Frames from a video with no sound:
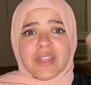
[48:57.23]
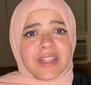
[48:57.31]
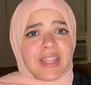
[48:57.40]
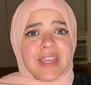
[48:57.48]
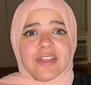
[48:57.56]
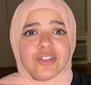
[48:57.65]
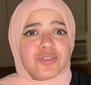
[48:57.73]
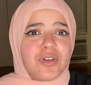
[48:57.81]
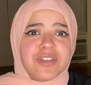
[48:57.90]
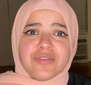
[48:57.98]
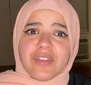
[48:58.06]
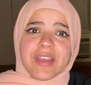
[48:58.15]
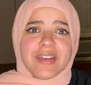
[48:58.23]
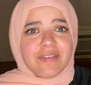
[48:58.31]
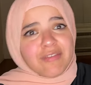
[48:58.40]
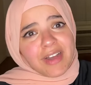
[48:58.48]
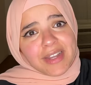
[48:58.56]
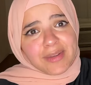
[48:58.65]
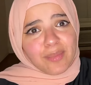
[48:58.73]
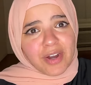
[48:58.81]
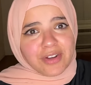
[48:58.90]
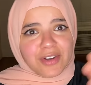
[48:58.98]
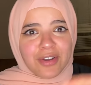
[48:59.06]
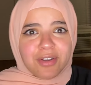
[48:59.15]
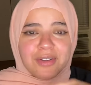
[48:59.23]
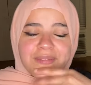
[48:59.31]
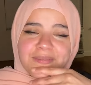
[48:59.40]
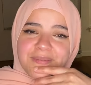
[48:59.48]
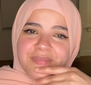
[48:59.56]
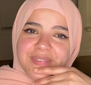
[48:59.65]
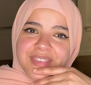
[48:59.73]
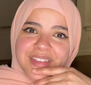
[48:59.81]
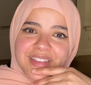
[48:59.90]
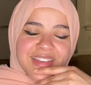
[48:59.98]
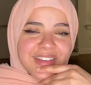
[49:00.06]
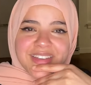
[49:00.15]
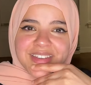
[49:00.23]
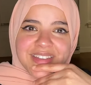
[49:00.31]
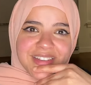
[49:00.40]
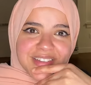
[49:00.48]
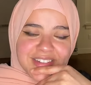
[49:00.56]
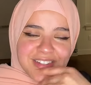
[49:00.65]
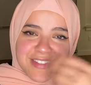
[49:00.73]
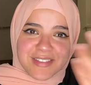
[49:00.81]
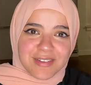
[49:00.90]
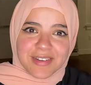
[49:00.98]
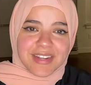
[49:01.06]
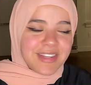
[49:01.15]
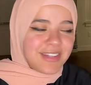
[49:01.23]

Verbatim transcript: that they enjoy so they can find a partner. Like just do